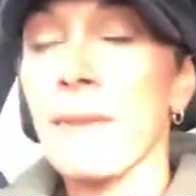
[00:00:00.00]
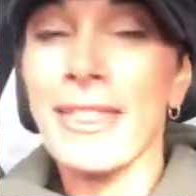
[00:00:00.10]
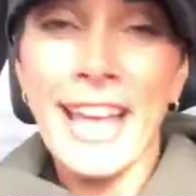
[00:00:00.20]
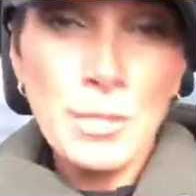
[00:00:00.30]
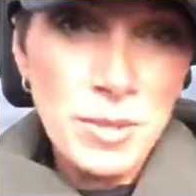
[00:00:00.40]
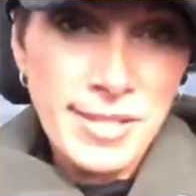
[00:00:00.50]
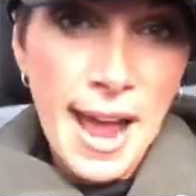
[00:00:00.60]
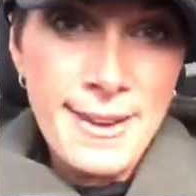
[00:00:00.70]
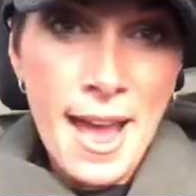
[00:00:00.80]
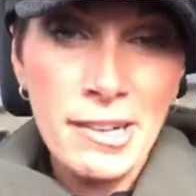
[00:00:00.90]
a month. That's where
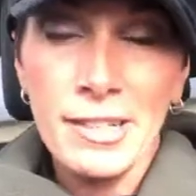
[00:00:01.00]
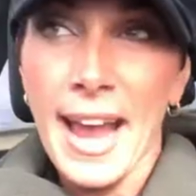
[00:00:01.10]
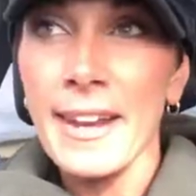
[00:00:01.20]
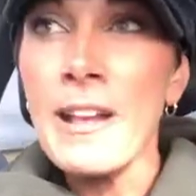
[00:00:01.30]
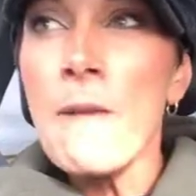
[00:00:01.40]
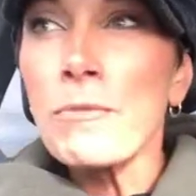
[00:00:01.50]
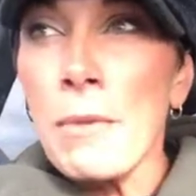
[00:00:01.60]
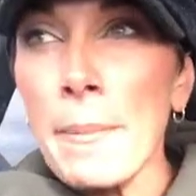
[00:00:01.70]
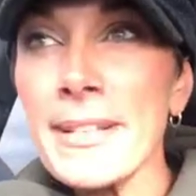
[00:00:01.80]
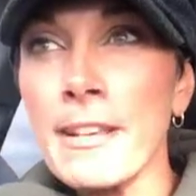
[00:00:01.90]
Scott and I are at.
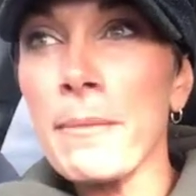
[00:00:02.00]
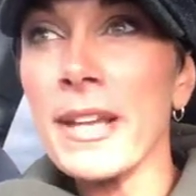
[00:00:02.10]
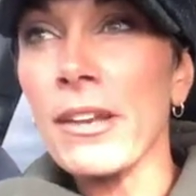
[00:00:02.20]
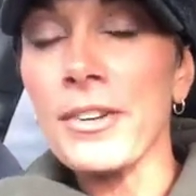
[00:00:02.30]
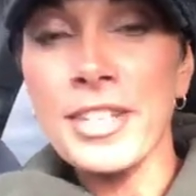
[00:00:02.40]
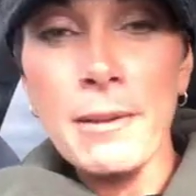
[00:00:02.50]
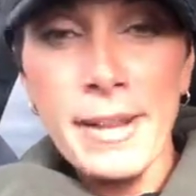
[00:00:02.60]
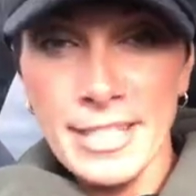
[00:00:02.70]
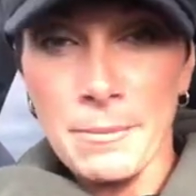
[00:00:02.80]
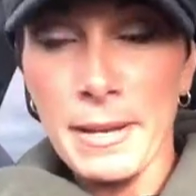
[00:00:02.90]
Maybe somebody on our team
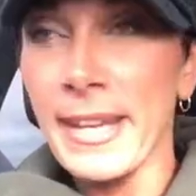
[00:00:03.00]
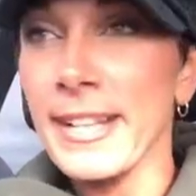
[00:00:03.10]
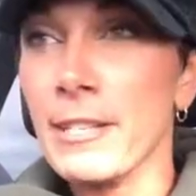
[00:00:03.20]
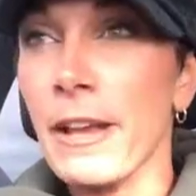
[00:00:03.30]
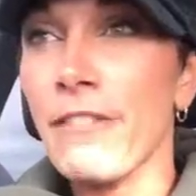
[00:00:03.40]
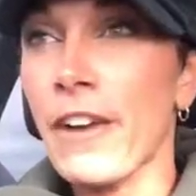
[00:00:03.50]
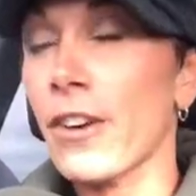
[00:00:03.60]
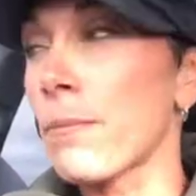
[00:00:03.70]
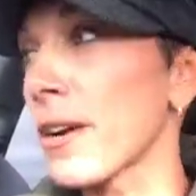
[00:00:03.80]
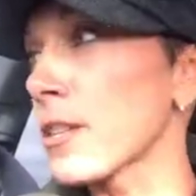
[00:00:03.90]
needs to make
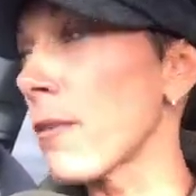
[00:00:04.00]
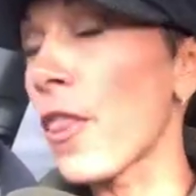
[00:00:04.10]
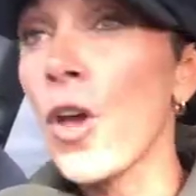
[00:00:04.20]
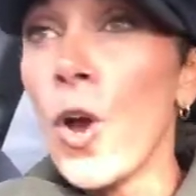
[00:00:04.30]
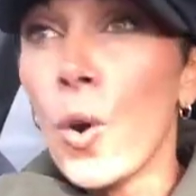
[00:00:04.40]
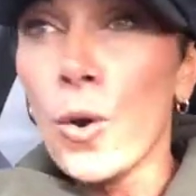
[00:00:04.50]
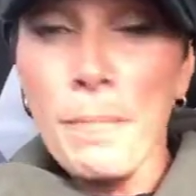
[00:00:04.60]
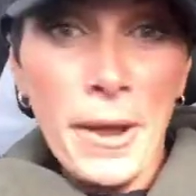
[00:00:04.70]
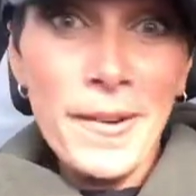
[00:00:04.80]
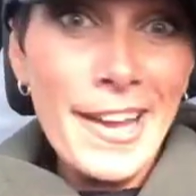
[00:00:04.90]
$500 a month, or
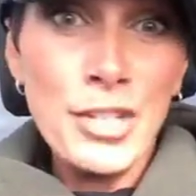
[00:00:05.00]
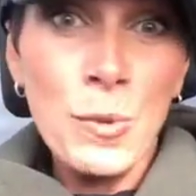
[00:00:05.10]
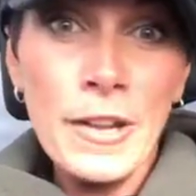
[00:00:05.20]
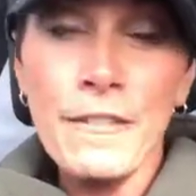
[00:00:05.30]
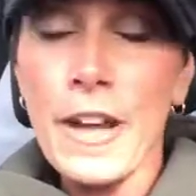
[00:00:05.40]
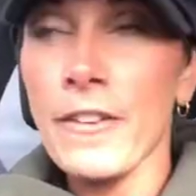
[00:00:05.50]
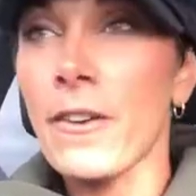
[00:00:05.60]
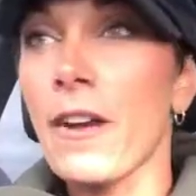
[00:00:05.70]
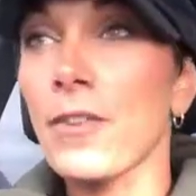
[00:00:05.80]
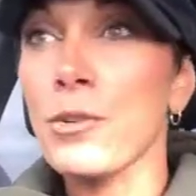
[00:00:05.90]
better yet,
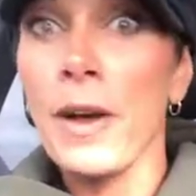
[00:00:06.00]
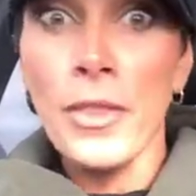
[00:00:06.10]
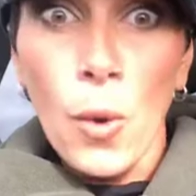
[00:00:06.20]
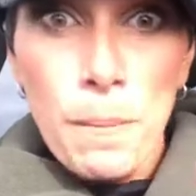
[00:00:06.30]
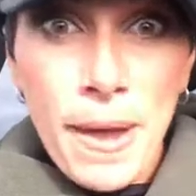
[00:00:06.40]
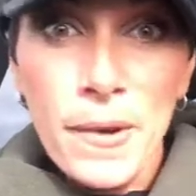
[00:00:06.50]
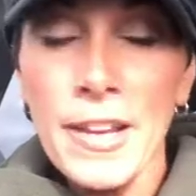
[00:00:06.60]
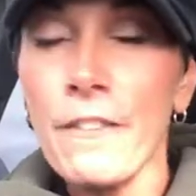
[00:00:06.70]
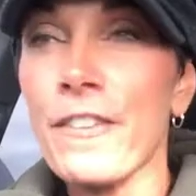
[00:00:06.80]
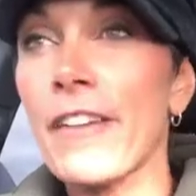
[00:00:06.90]
$2,500 a month, or better
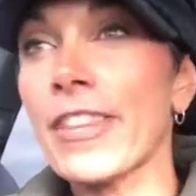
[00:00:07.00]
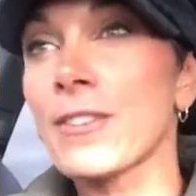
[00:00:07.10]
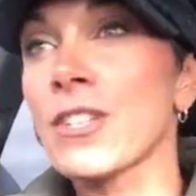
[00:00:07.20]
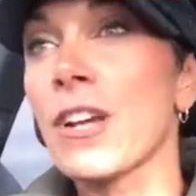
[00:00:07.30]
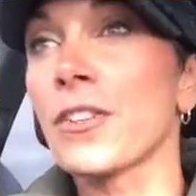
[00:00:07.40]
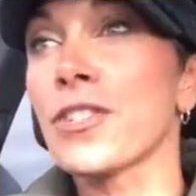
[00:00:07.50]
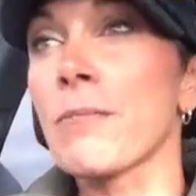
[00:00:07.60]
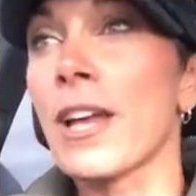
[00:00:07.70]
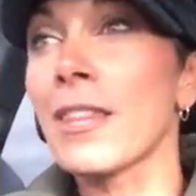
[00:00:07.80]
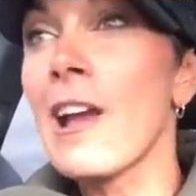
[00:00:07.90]
yet, $5,000 a
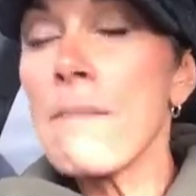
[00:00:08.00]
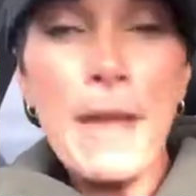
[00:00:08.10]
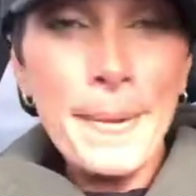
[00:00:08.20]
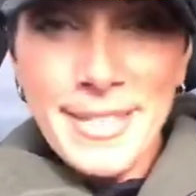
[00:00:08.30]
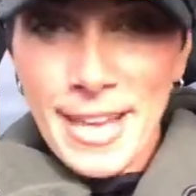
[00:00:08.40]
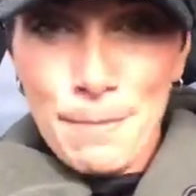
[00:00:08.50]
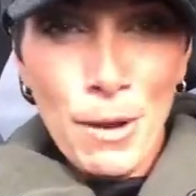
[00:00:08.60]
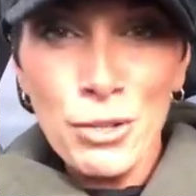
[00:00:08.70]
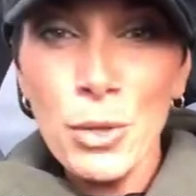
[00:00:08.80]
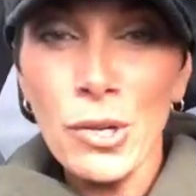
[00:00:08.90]
month. Maybe it's not
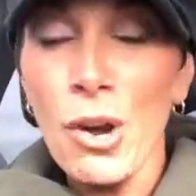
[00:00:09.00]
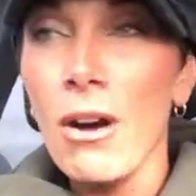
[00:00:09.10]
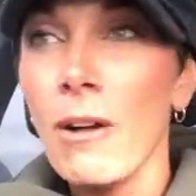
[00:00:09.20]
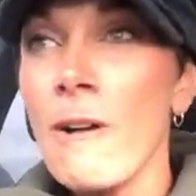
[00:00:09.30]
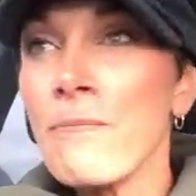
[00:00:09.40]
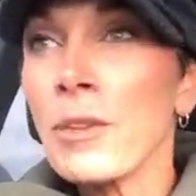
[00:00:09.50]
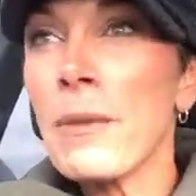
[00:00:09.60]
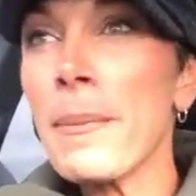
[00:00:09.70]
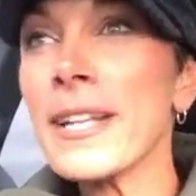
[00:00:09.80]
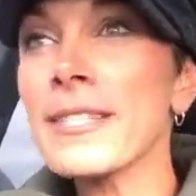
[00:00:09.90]
about you at all.
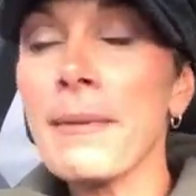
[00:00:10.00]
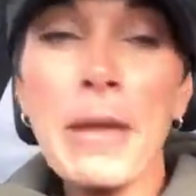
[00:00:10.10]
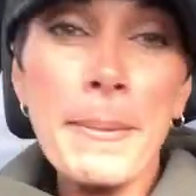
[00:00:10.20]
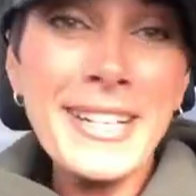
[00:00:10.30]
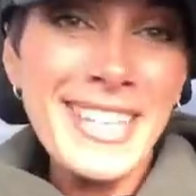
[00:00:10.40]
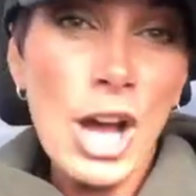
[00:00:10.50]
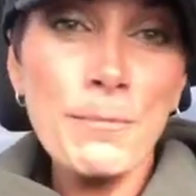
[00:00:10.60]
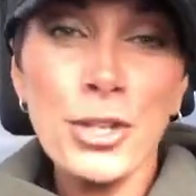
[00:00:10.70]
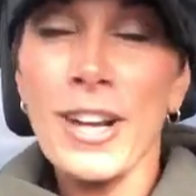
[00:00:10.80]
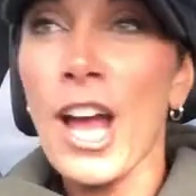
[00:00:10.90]
Maybe it's
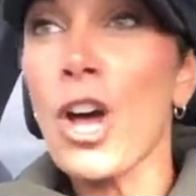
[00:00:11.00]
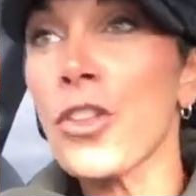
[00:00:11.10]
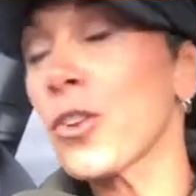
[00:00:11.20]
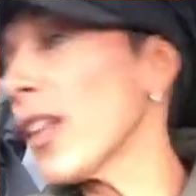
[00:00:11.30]
helped your health, and